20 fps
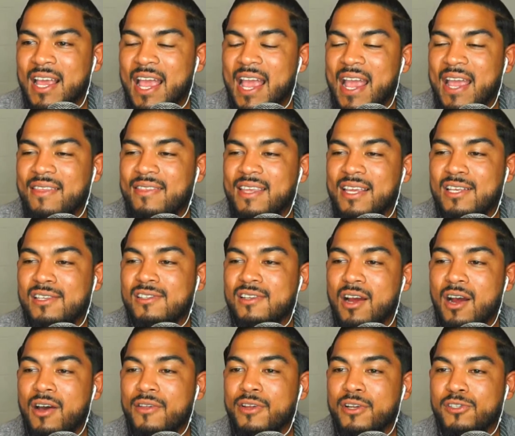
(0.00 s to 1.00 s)
and these
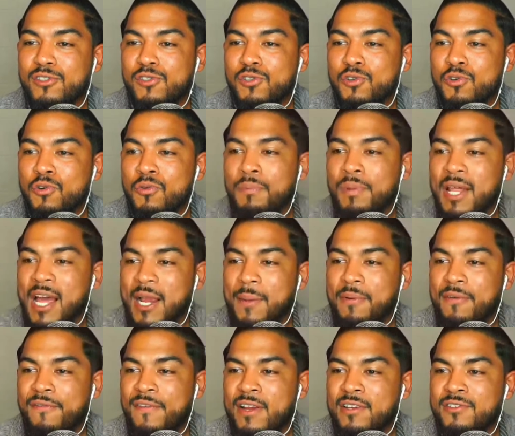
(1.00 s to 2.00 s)
other two black
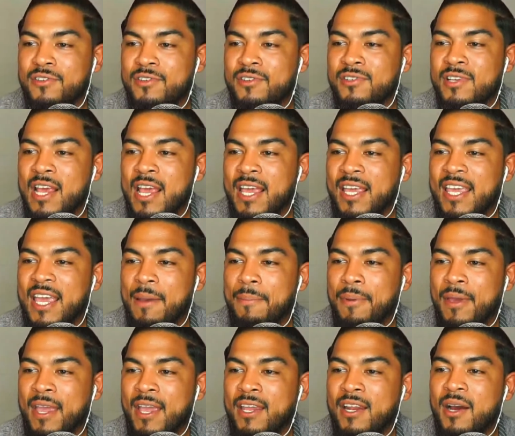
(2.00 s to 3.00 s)
professors get
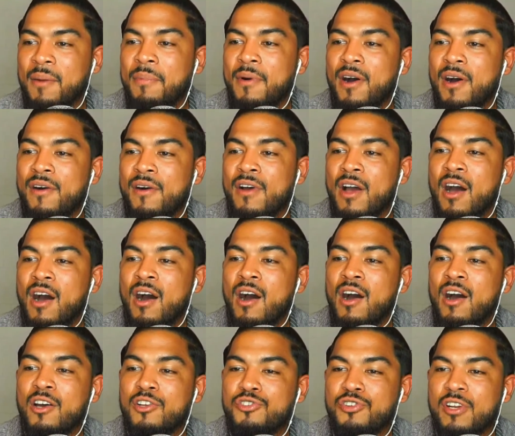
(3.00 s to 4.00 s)
paid above
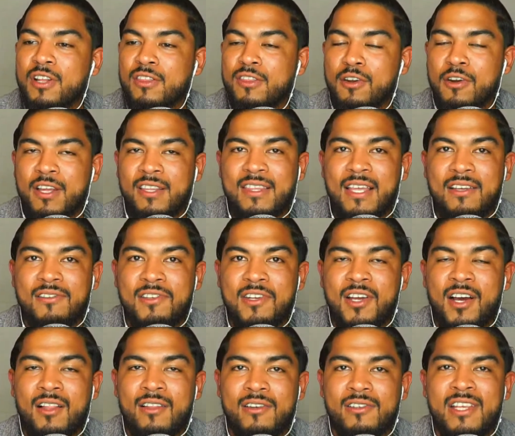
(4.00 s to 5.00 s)

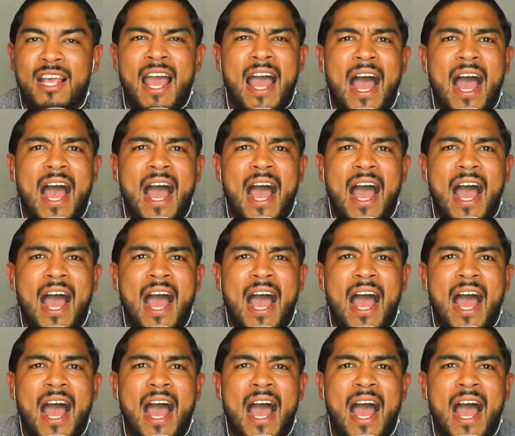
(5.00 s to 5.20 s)
$130,000?